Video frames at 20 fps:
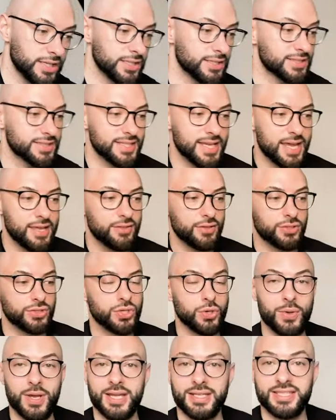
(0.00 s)
then you set the
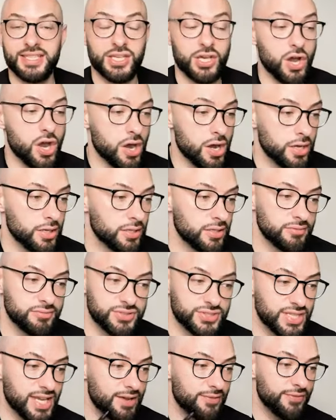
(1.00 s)
2 ATR,
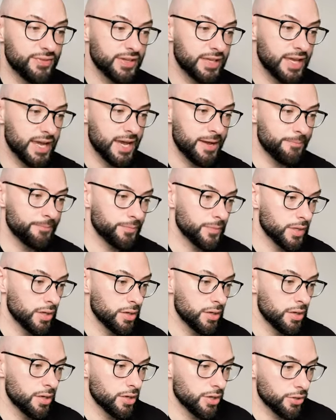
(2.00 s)
set and forget,
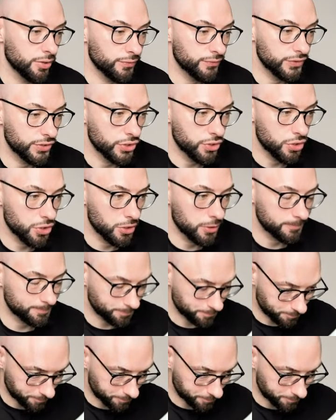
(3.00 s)
and off you go.